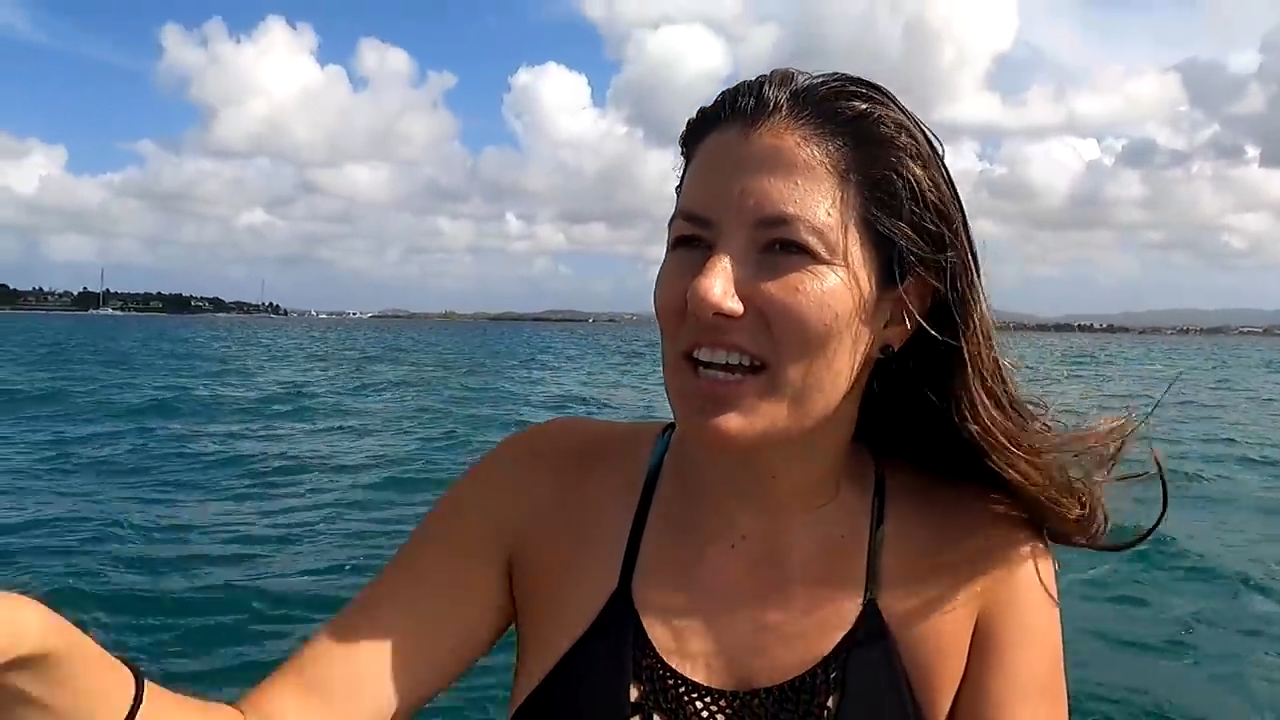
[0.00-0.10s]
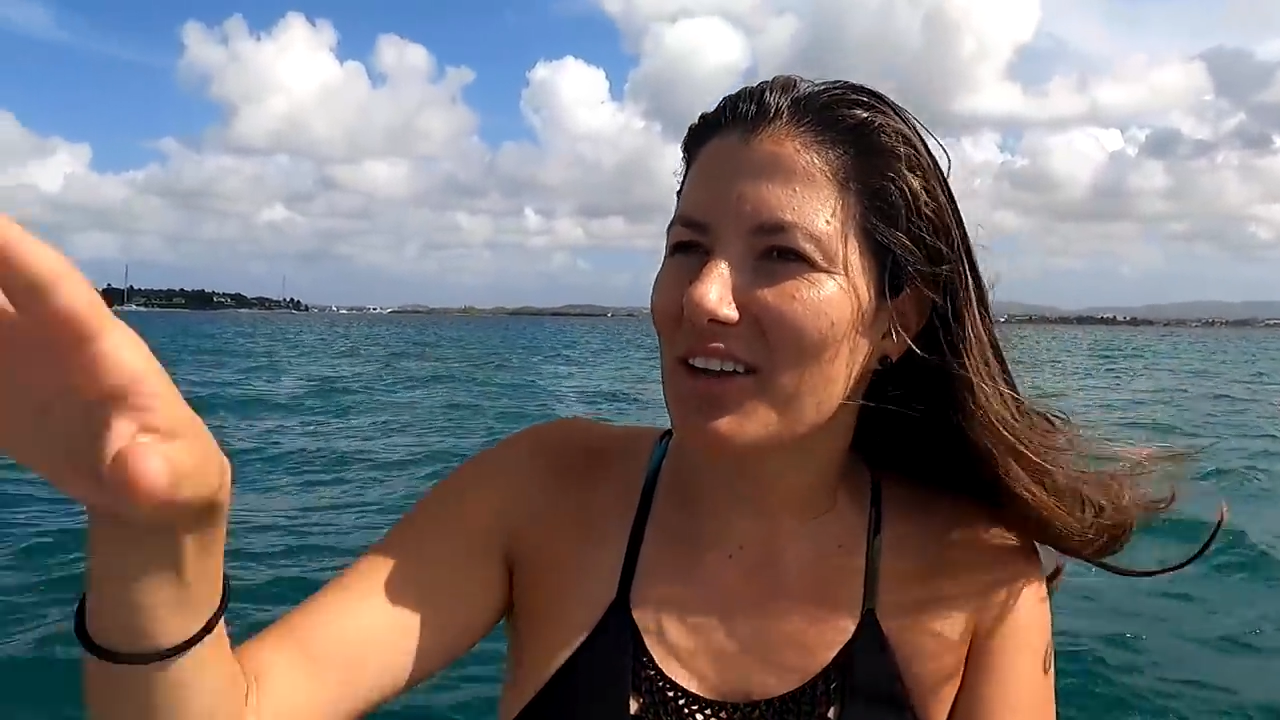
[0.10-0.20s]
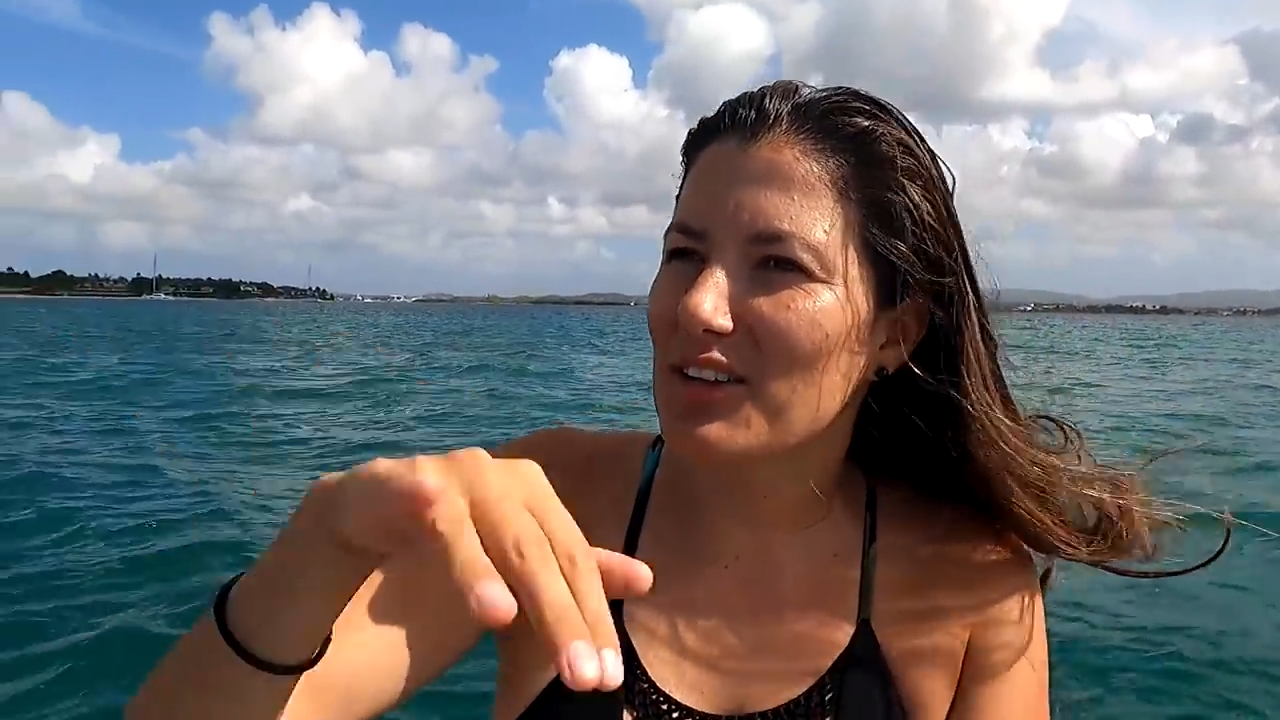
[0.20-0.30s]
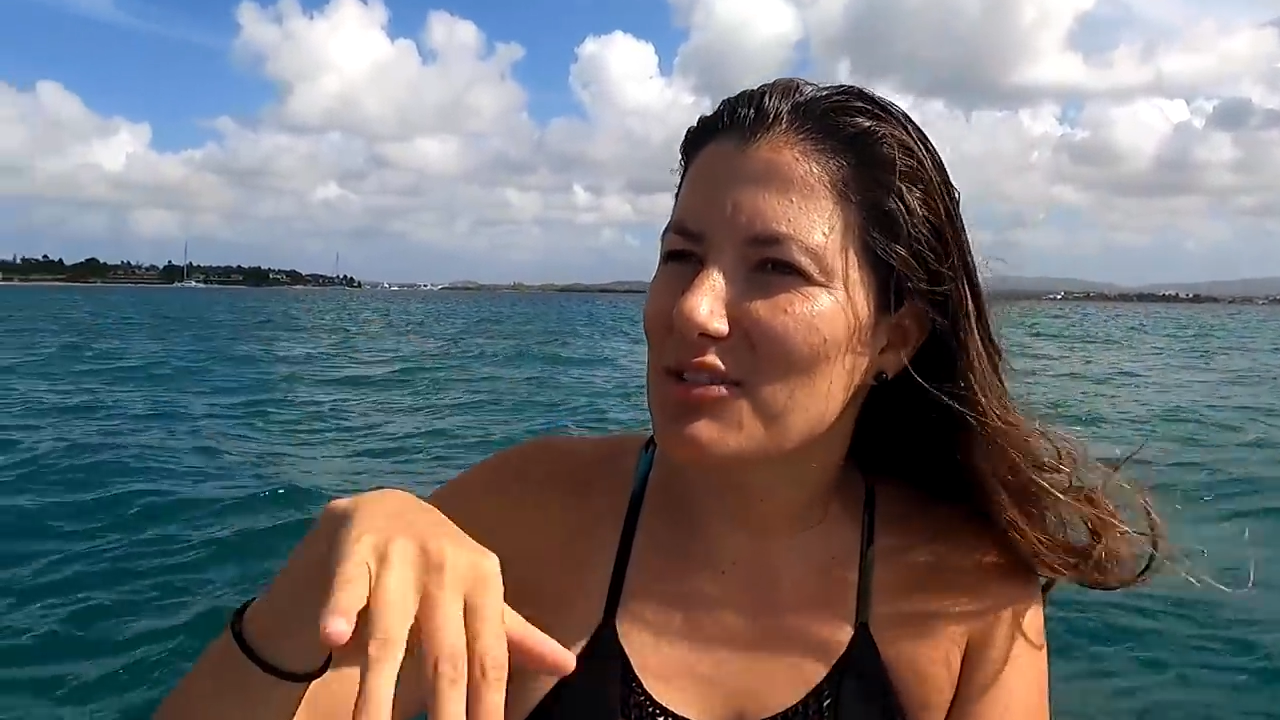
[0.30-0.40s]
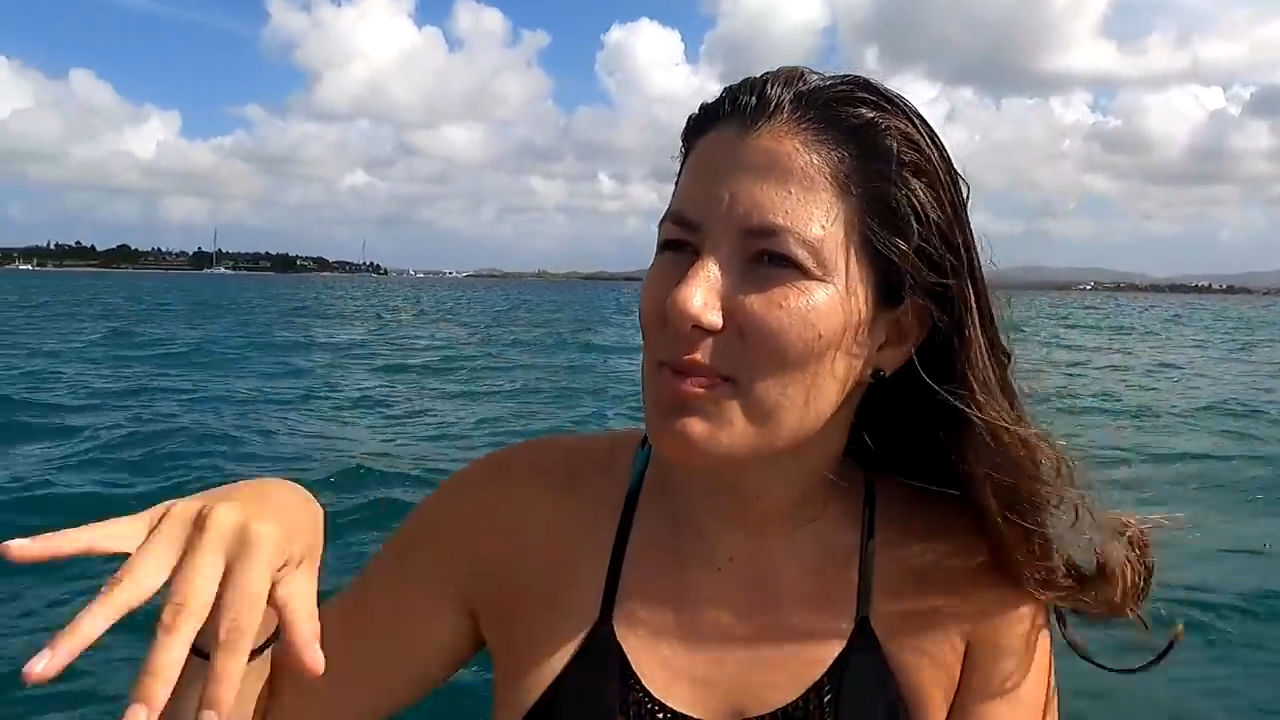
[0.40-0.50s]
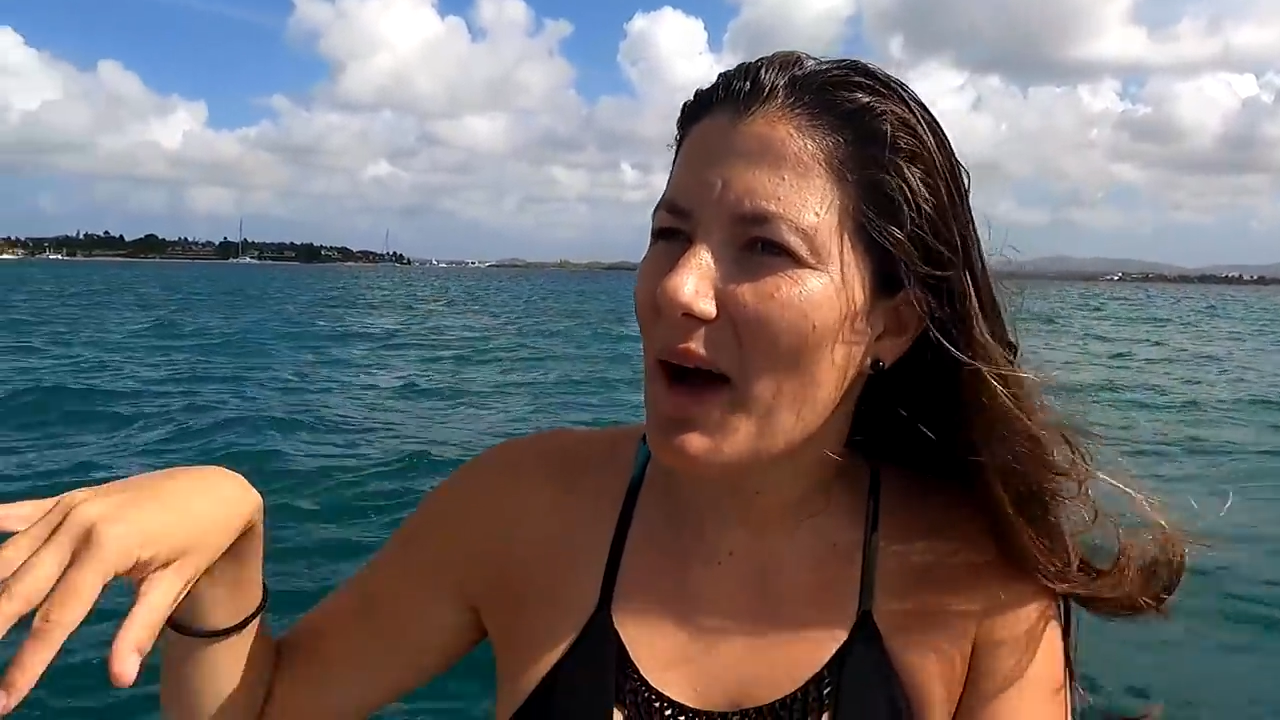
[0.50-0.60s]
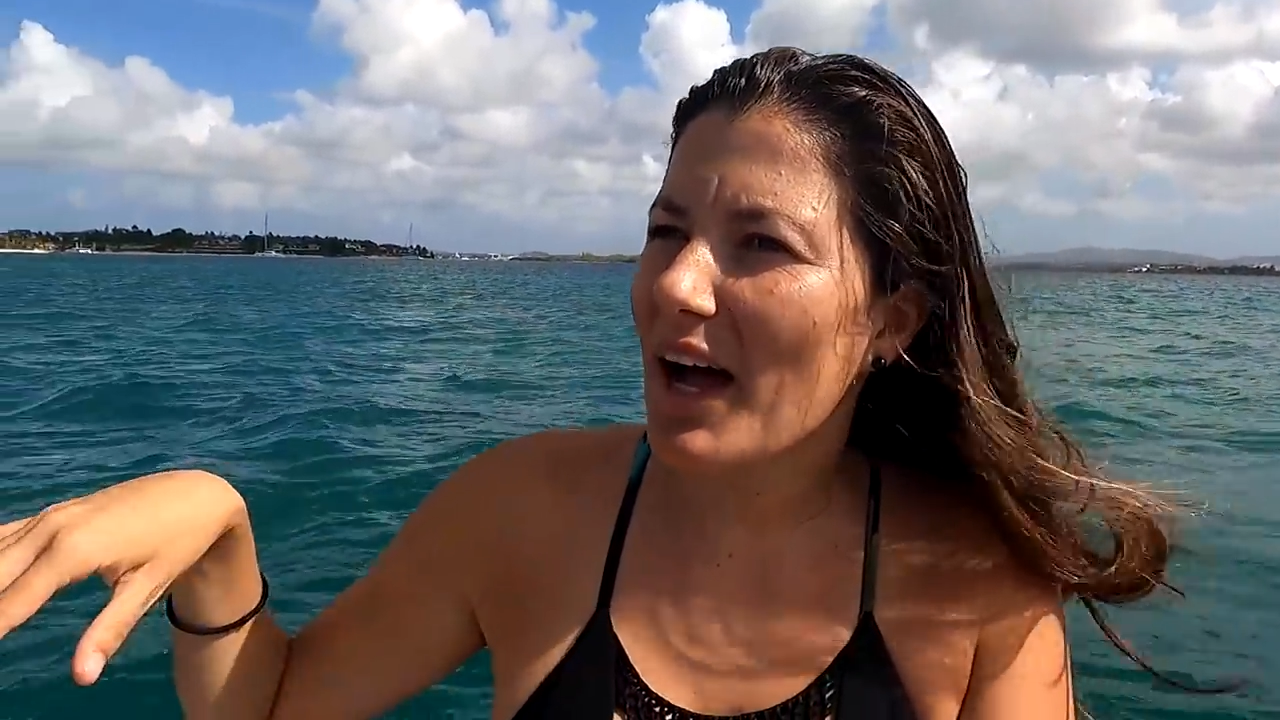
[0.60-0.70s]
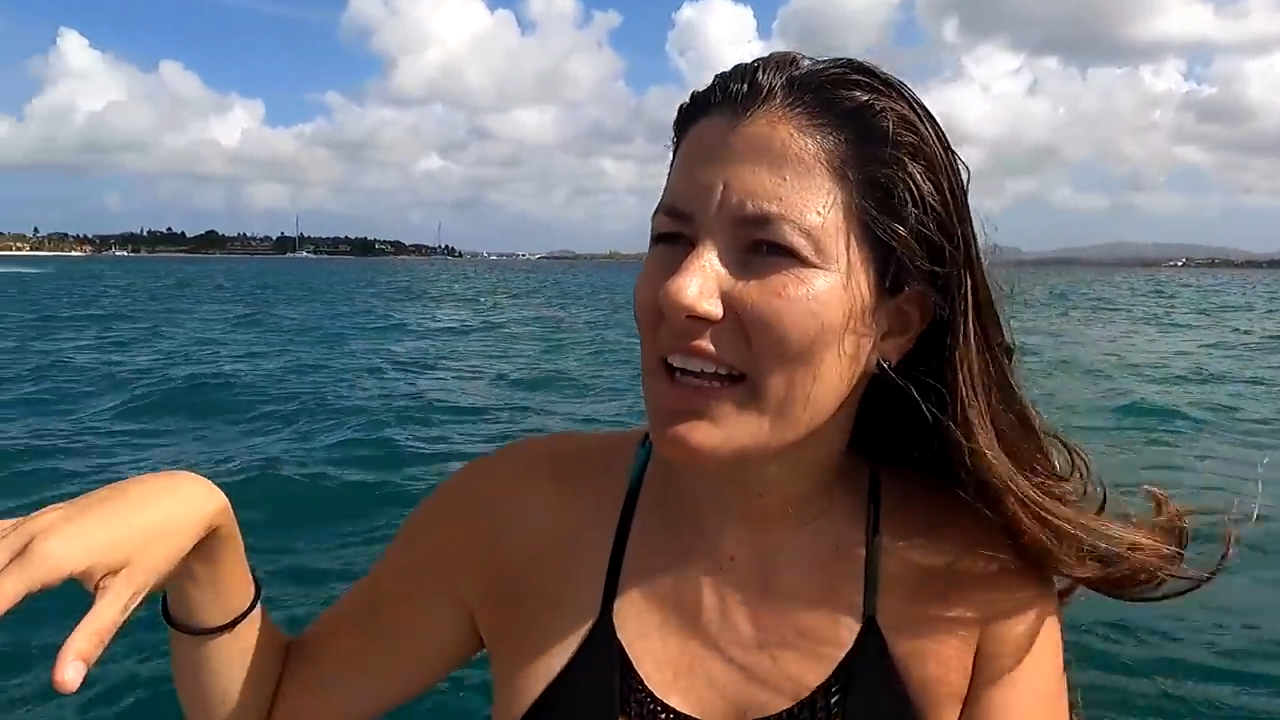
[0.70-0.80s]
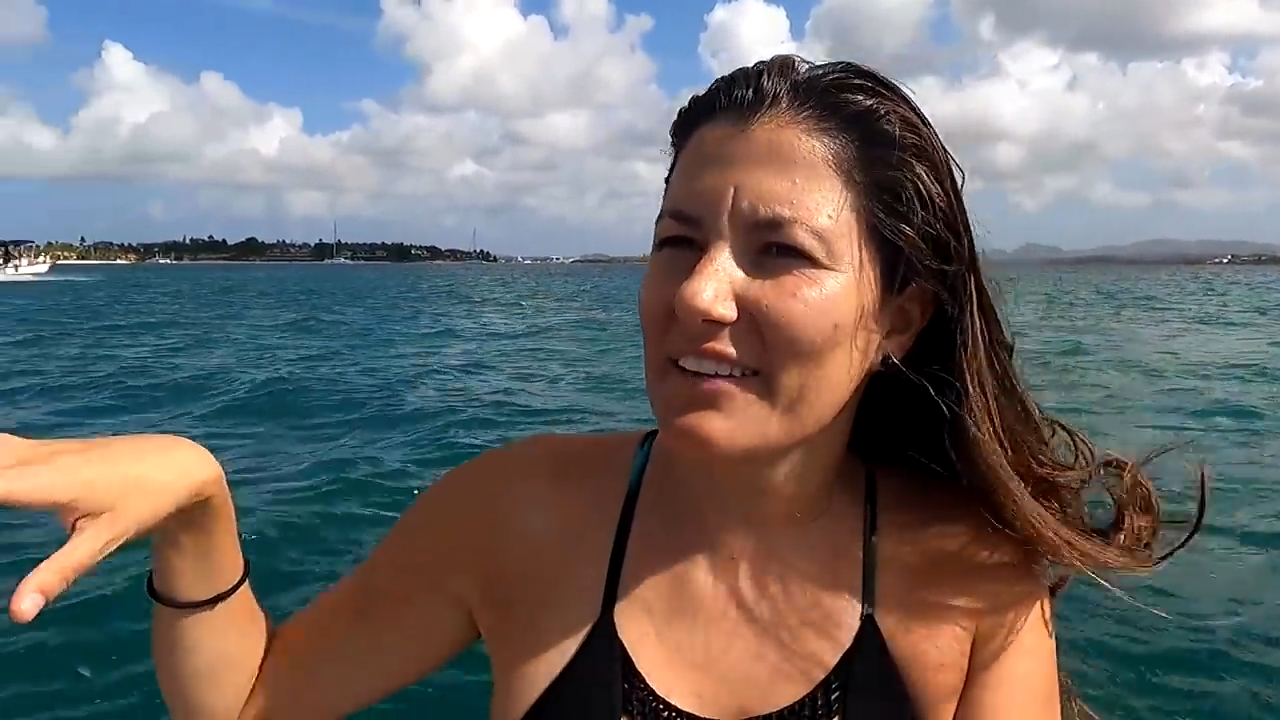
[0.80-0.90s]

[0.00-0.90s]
check out the spot.